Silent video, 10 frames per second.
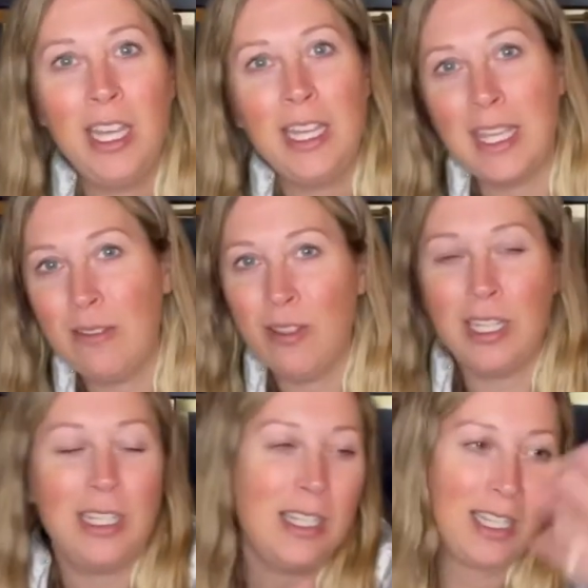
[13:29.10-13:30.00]

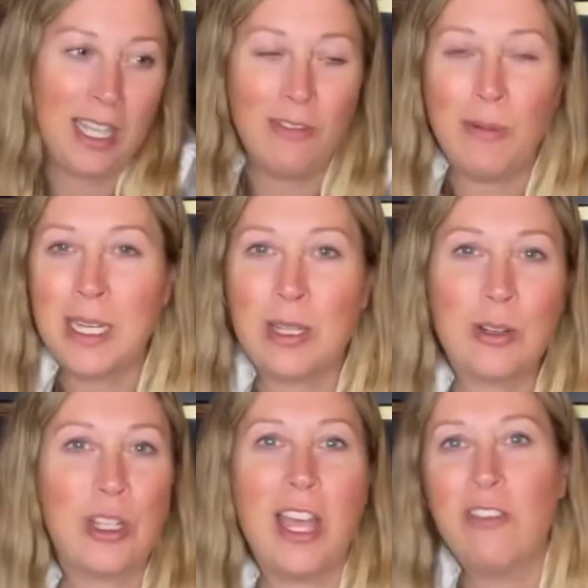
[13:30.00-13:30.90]
Even if my
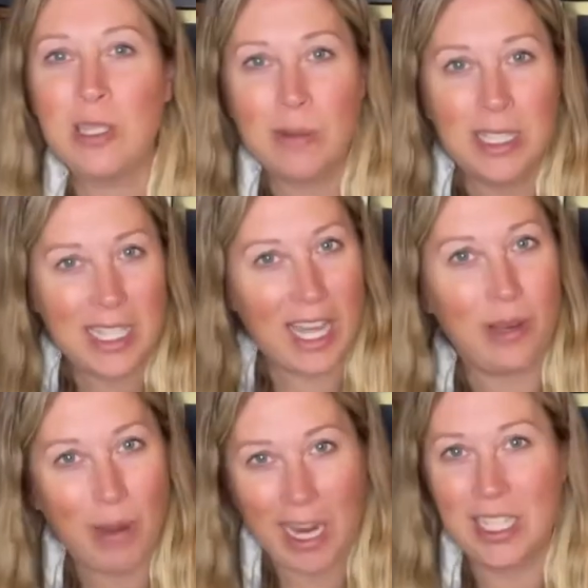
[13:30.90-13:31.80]
social life has been scaled
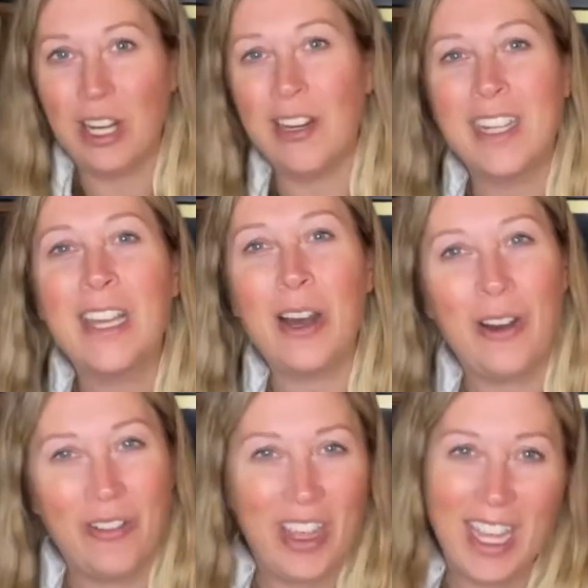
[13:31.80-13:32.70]
back during
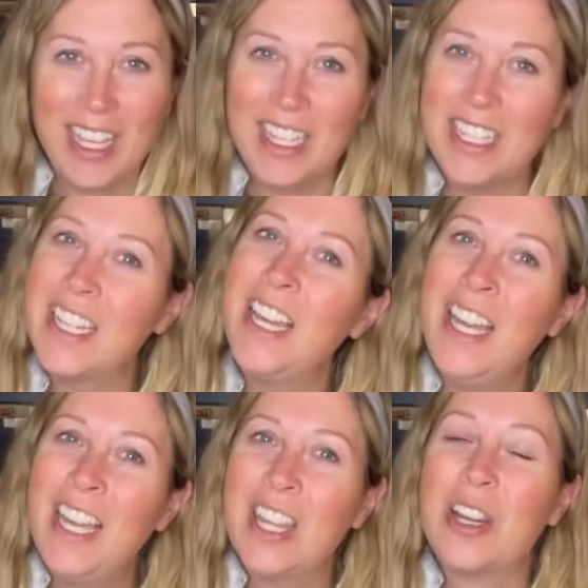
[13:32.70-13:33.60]
COVID,
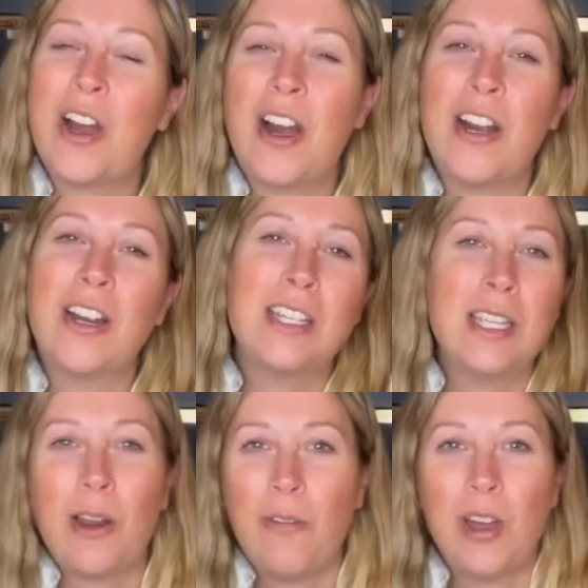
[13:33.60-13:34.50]
there are, you
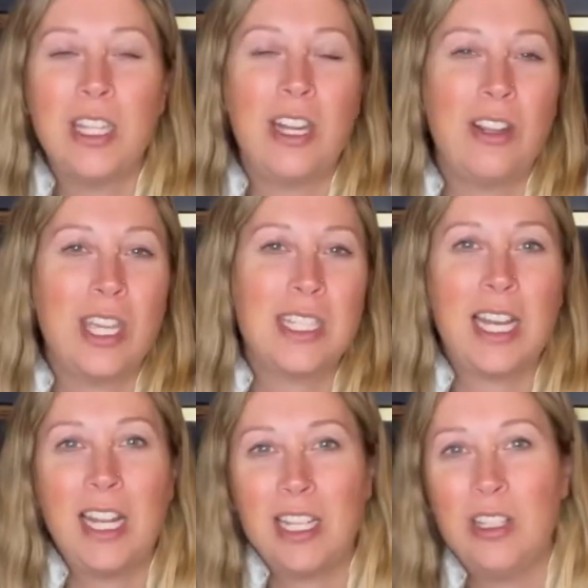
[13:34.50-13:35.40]
know, fun little things that
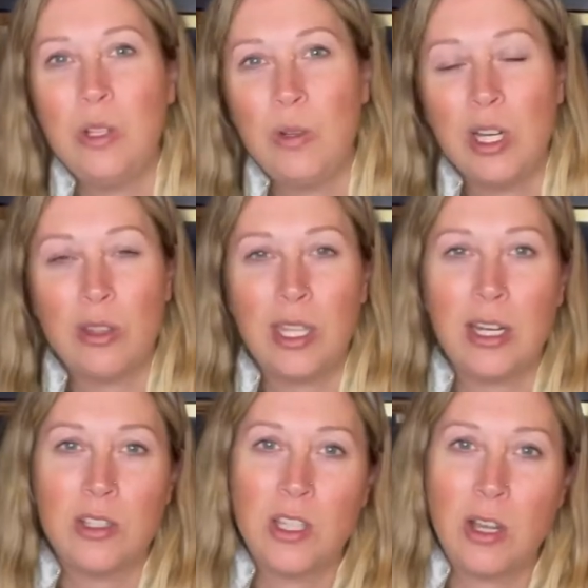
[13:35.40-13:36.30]
I like to do here and there.
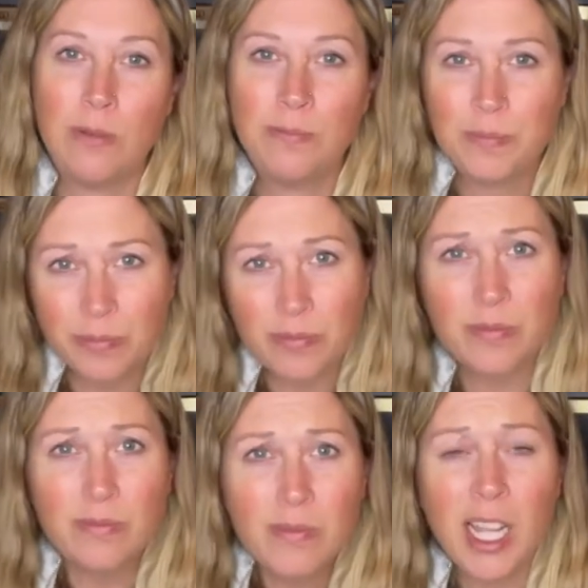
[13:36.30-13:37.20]
So
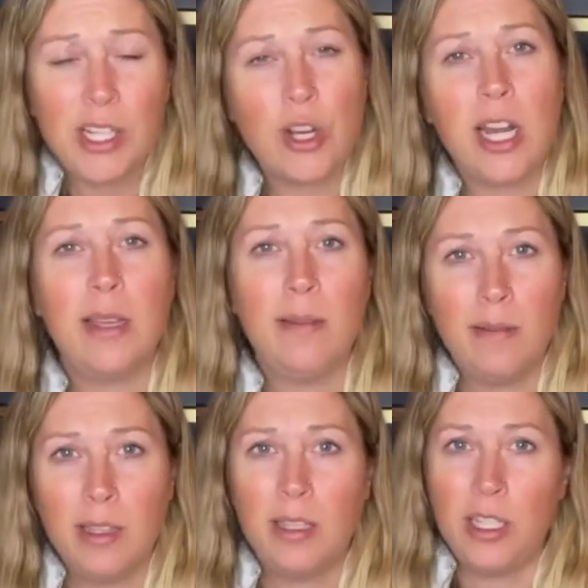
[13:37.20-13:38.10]
I try to,
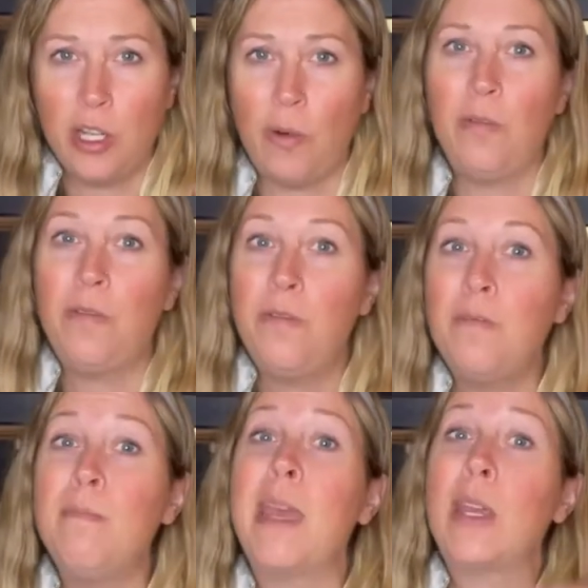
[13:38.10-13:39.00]
you know,
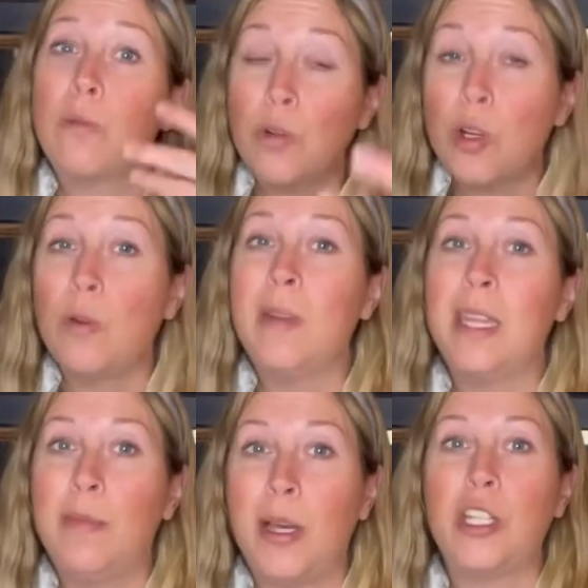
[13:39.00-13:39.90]
make room in
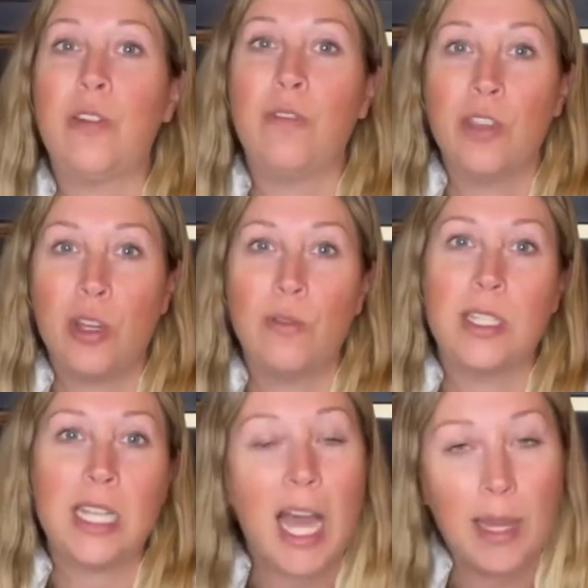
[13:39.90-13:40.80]
the budget for those
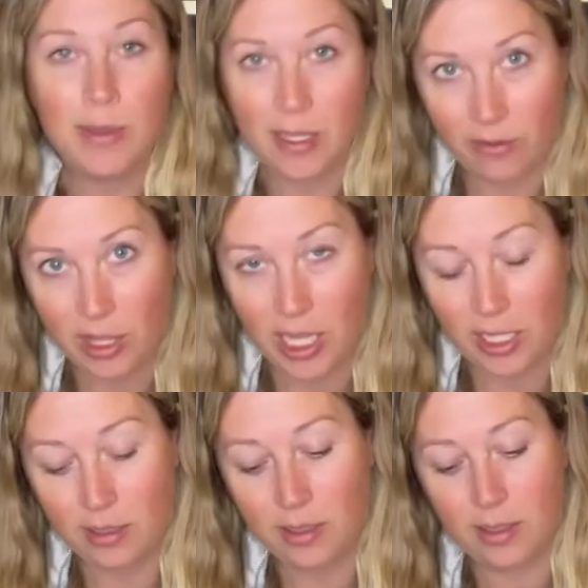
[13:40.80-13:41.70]
types of
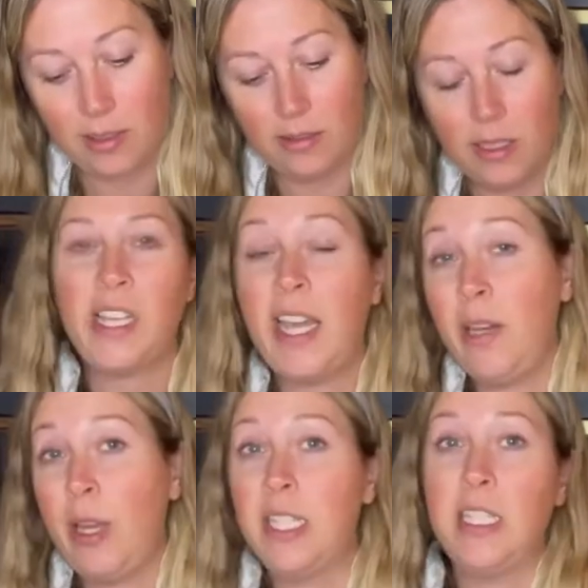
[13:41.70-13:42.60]
things.
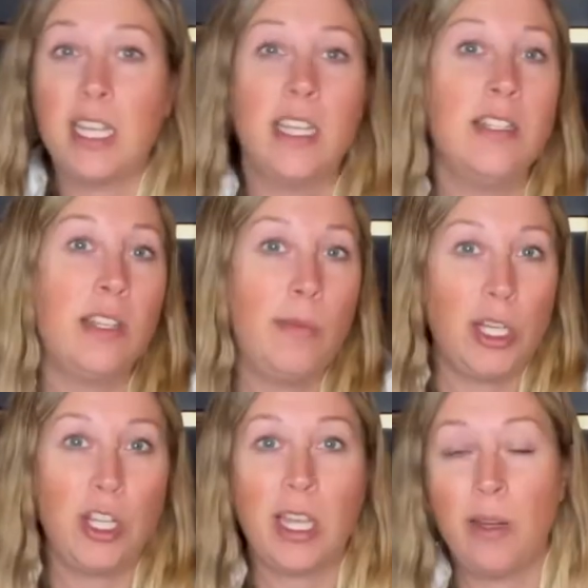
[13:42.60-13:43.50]
Anyway, sticking to the
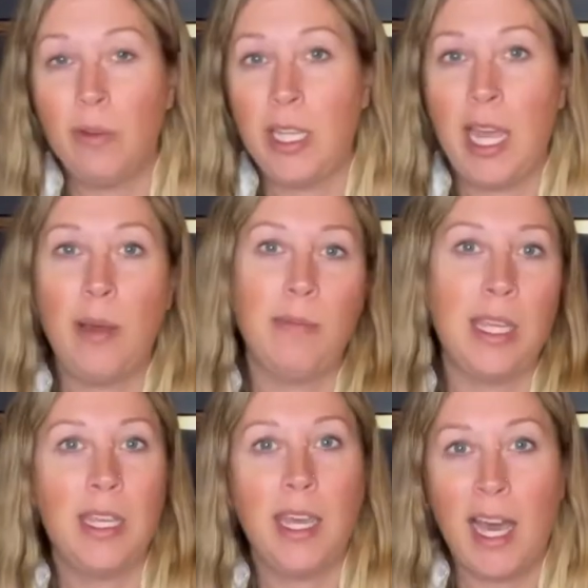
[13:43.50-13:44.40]
budget can really help
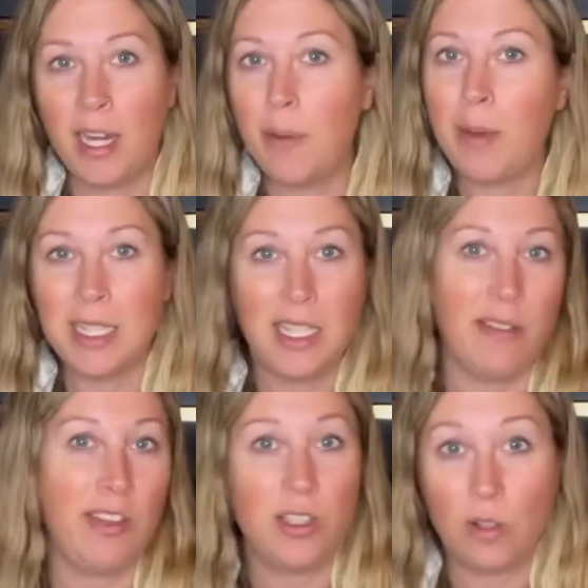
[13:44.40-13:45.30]
me add up my
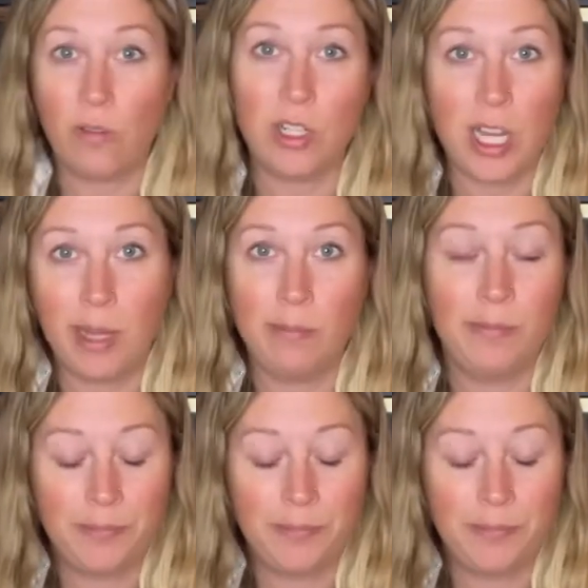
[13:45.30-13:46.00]
savings over time.